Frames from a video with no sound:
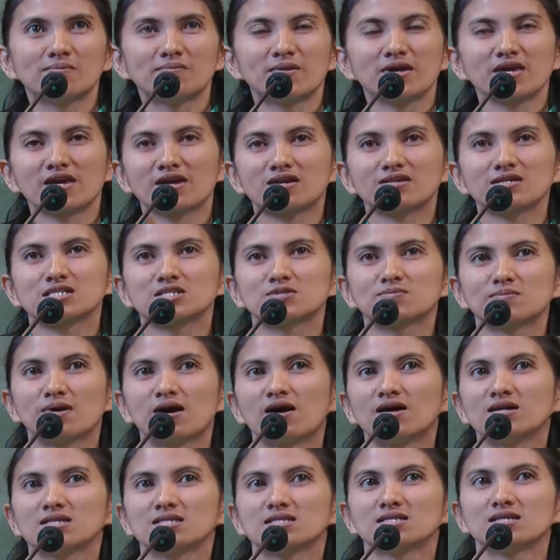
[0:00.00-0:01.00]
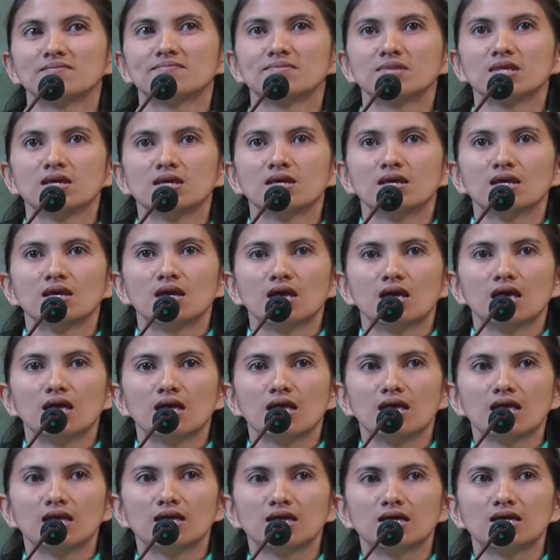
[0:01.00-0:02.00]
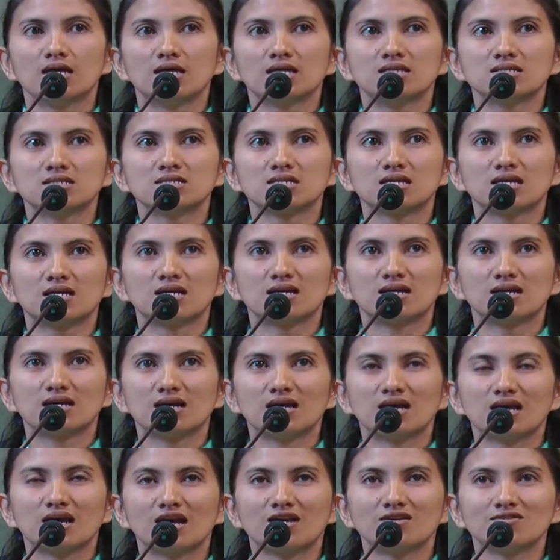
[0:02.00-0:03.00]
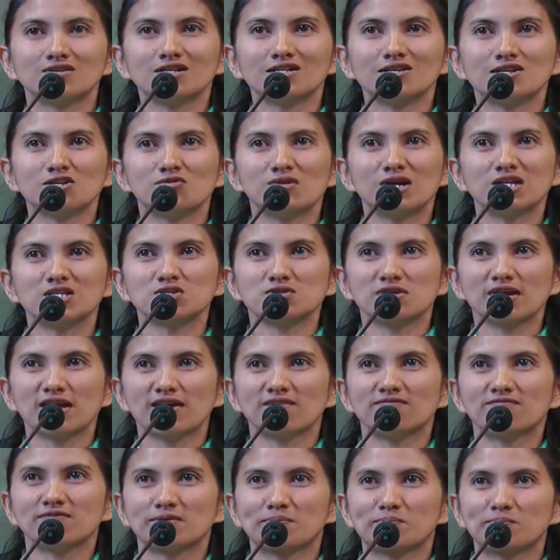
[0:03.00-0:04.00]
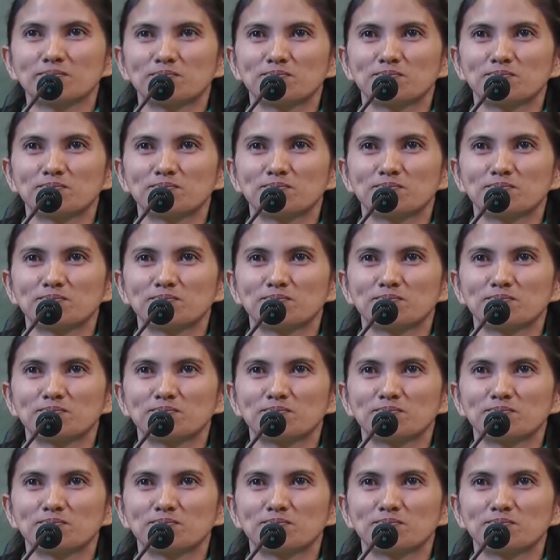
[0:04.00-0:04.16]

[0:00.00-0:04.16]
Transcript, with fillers: my hair is bald. And I really want to have a